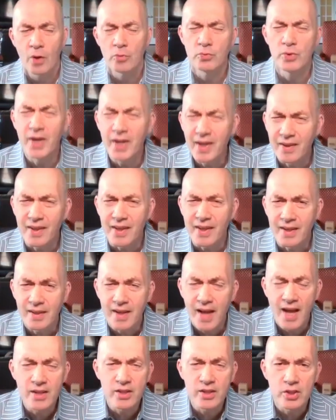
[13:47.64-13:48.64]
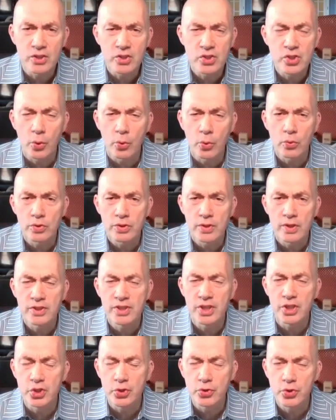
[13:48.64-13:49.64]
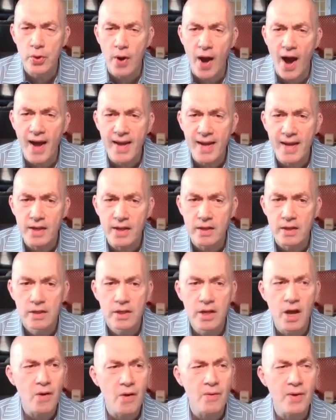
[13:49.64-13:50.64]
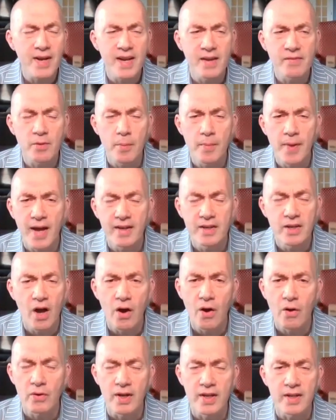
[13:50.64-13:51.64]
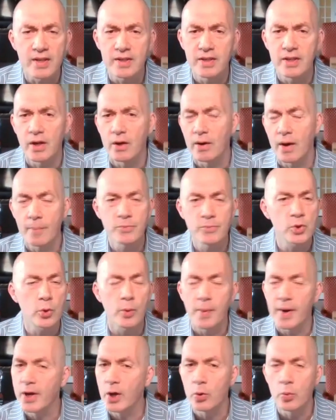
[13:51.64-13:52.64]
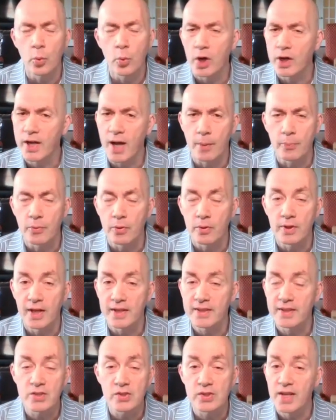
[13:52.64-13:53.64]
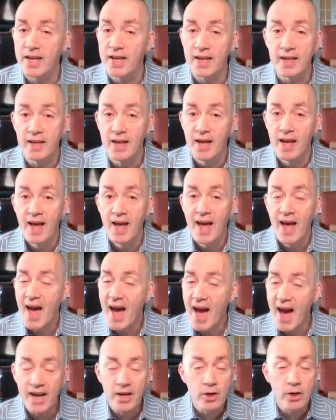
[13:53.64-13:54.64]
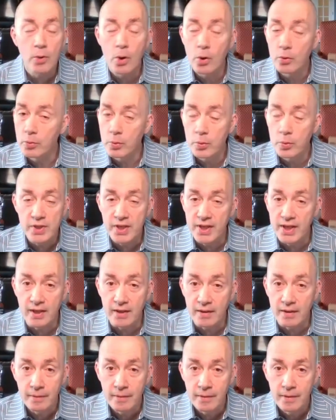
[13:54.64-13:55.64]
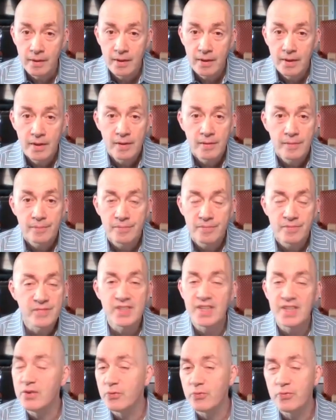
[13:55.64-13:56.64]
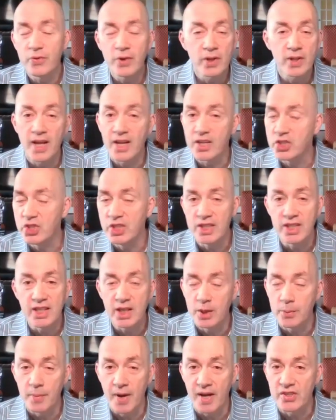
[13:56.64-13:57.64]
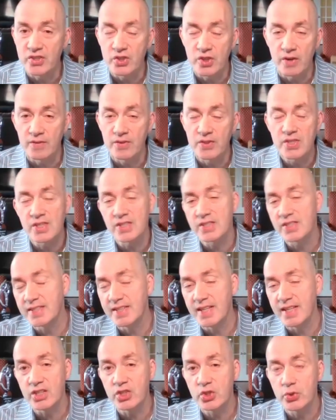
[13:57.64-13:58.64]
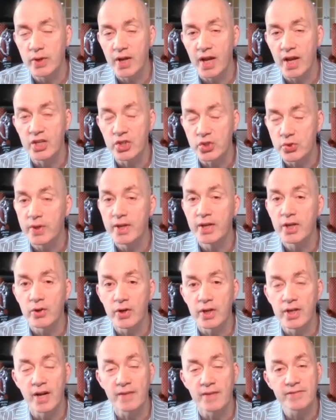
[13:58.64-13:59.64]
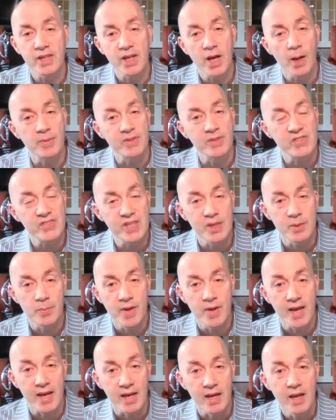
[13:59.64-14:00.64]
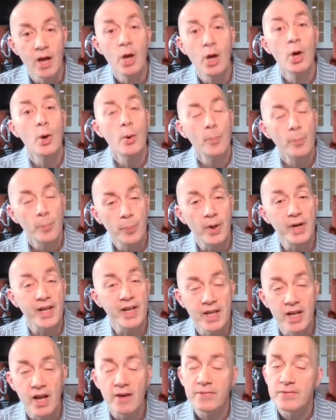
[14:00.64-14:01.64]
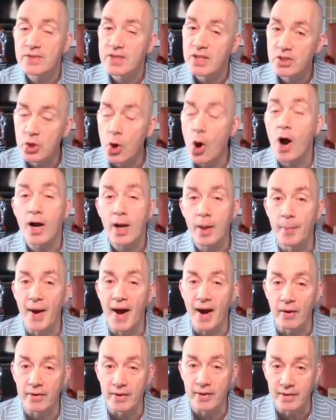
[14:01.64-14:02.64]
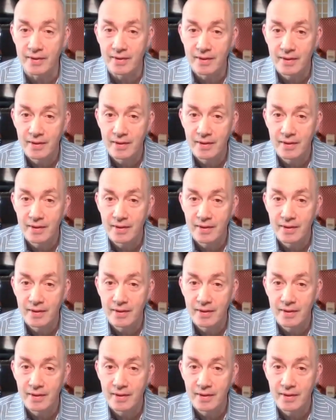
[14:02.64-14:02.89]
Really? And so did you try it? No, I never met. No, eh, you know, I'm doing my own workout for Like this lady had her own routine, didn't feel like she needed my services. It didn't tr- intrigue her enough to come and see me but enough to talk about it.